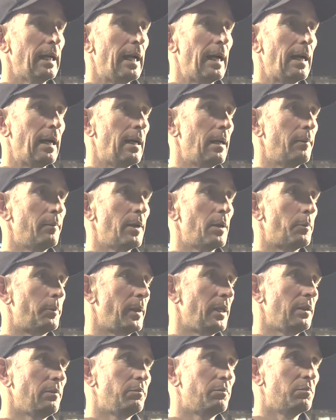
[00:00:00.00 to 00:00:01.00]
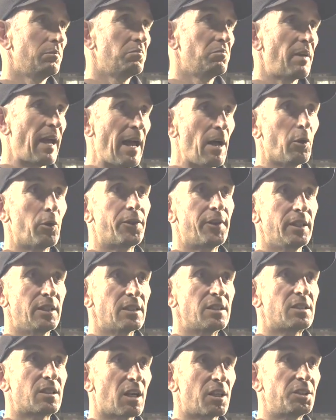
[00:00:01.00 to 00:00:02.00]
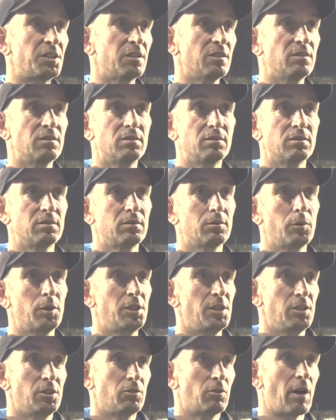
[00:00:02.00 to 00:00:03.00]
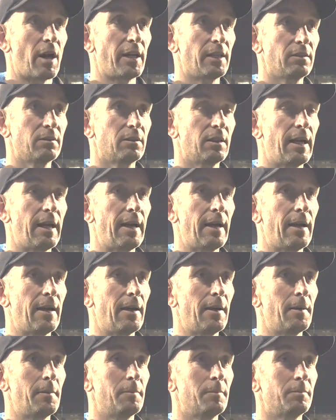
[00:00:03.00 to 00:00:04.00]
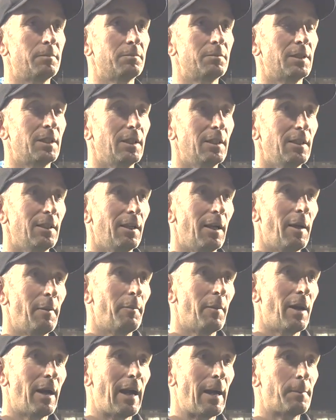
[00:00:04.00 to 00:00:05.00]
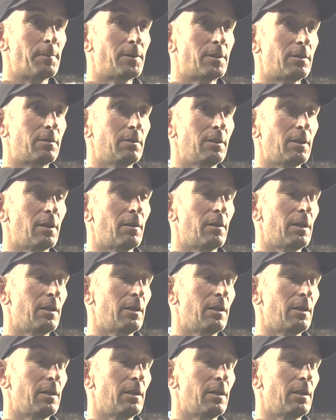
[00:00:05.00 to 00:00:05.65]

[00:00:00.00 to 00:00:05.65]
There'll be healthy discussion, which is great. And perhaps, you know, a